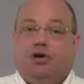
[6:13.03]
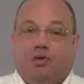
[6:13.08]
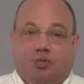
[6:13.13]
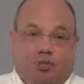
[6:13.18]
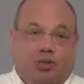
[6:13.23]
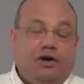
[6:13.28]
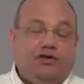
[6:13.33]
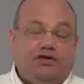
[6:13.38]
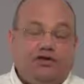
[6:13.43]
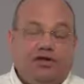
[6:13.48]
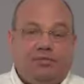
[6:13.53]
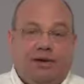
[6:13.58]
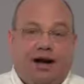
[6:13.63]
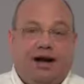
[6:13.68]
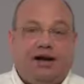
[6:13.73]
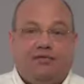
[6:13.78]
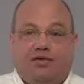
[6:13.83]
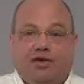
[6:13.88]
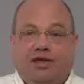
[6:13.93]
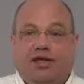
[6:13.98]
what is the amount
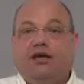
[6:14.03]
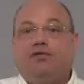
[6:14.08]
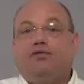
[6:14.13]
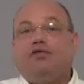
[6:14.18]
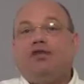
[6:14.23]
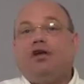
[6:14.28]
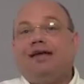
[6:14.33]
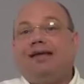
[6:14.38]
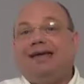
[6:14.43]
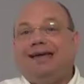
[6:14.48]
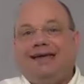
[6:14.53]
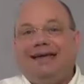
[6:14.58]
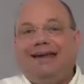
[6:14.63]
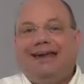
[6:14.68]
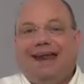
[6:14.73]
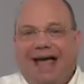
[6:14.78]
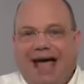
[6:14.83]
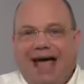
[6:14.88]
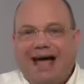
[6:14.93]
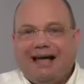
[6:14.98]
of the gift
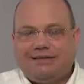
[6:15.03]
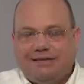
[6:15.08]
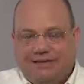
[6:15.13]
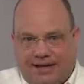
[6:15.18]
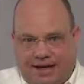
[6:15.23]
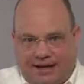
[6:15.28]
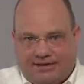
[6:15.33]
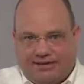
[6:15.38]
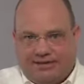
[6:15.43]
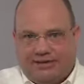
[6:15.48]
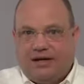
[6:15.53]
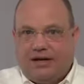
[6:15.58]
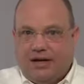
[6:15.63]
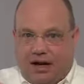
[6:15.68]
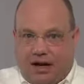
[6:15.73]
in excess